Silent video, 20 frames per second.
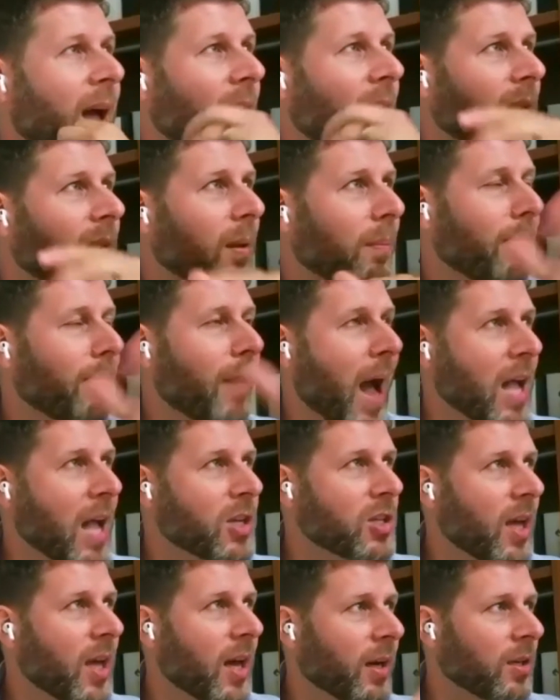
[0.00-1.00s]

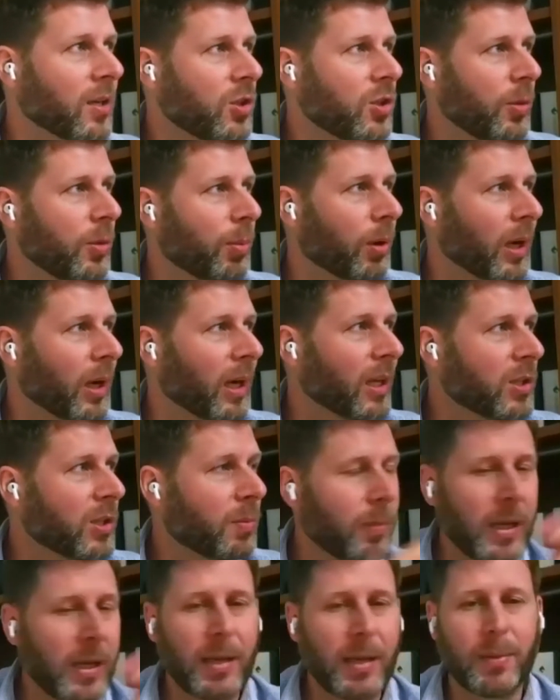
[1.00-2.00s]
match that exuberance,
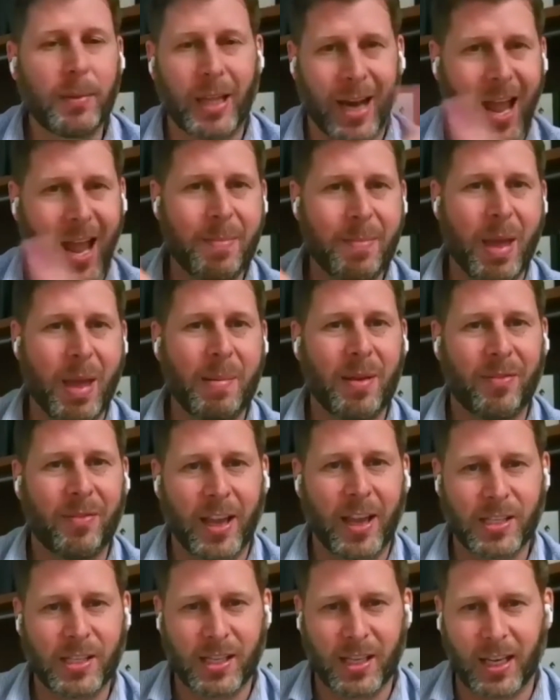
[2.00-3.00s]
we today may be
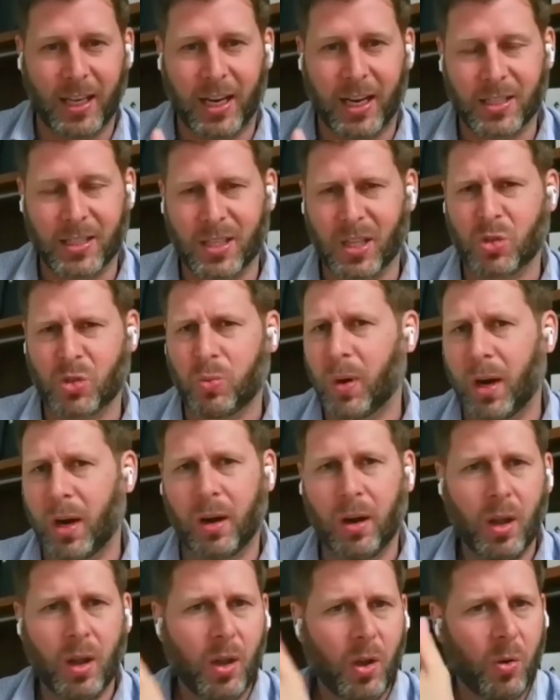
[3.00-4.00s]
facing an instance
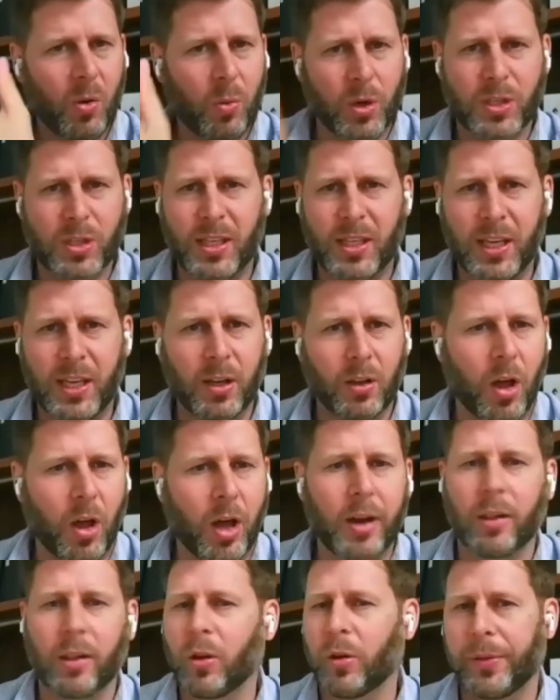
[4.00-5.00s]
where we're seeing a
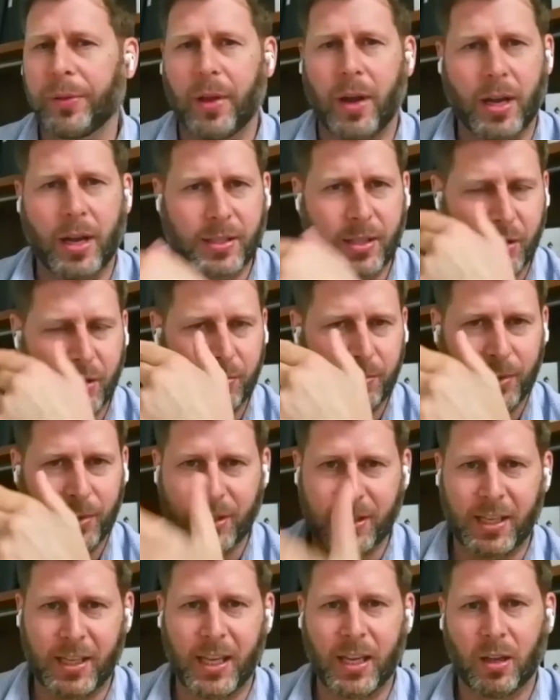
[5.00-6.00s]
lot of loan losses. We're
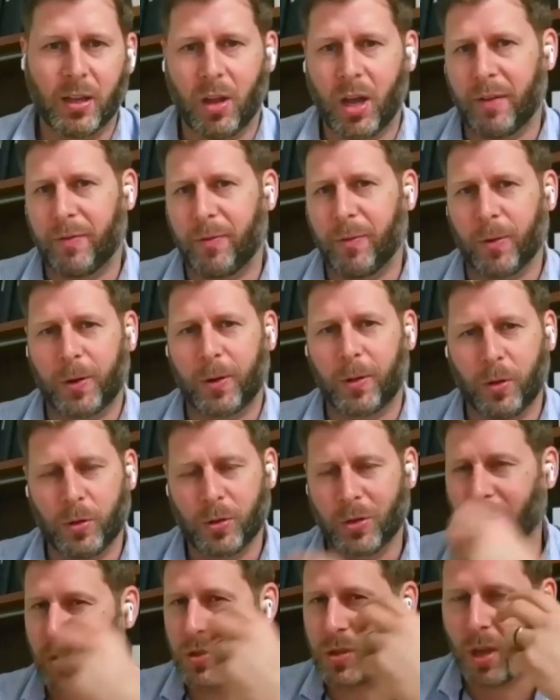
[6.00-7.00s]
seeing a lot of
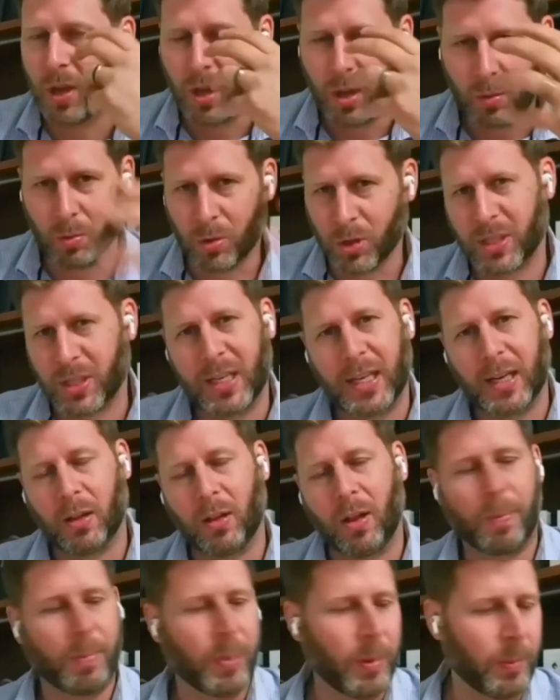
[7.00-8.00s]
foreclosures. We're seeing a
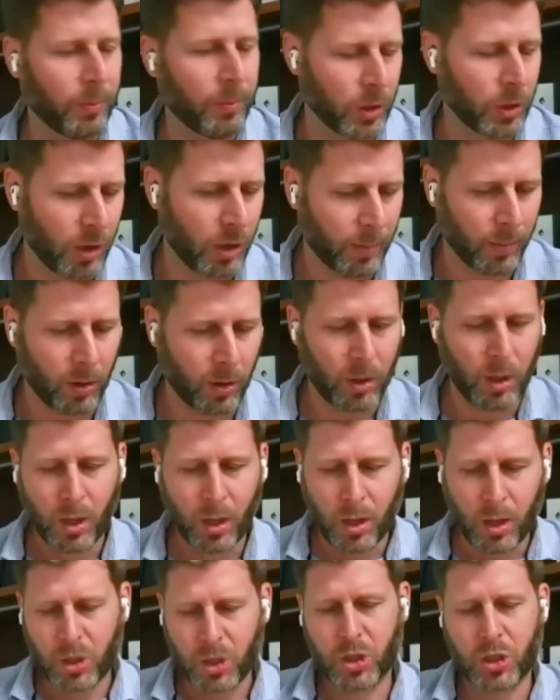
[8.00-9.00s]
lot of people in trouble.
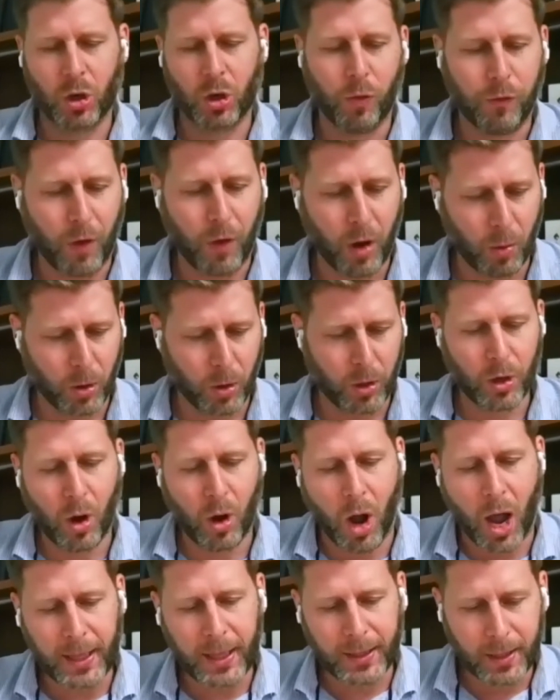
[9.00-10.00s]
So far, we're
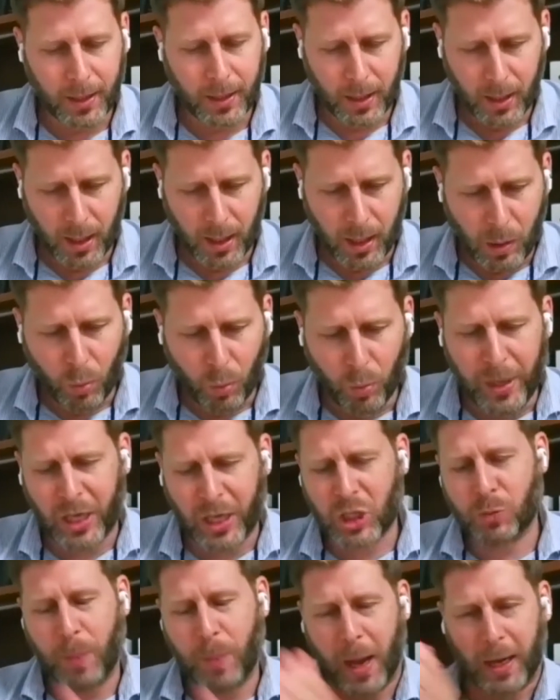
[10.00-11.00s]
not. We
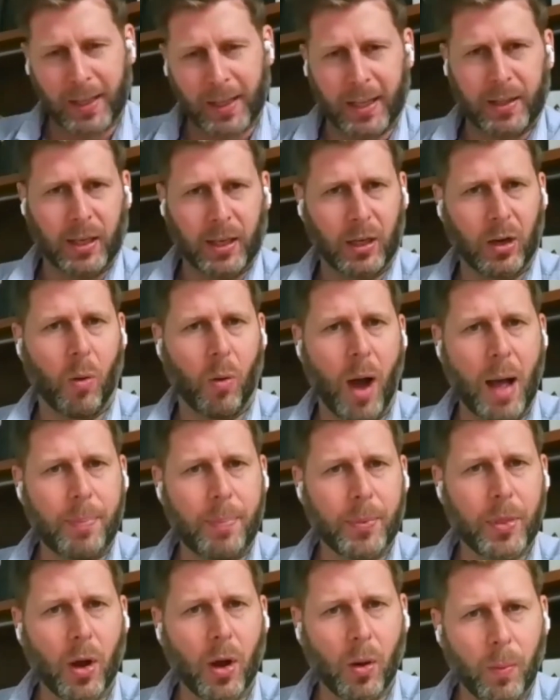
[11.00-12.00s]
expect that to go
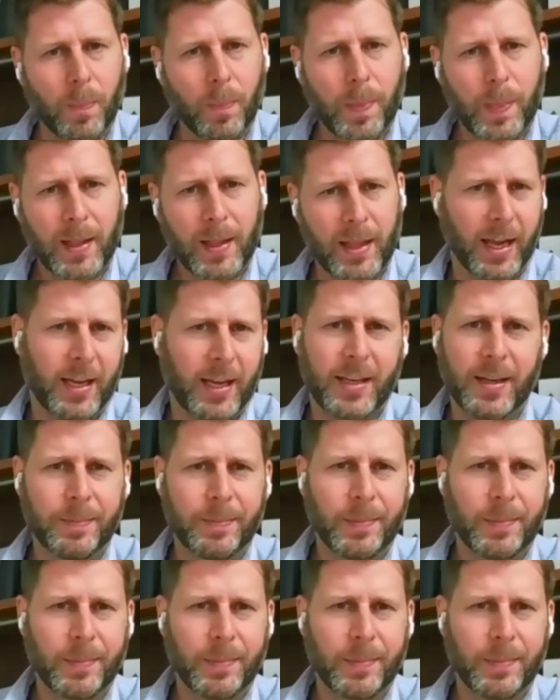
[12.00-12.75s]
up, though. Like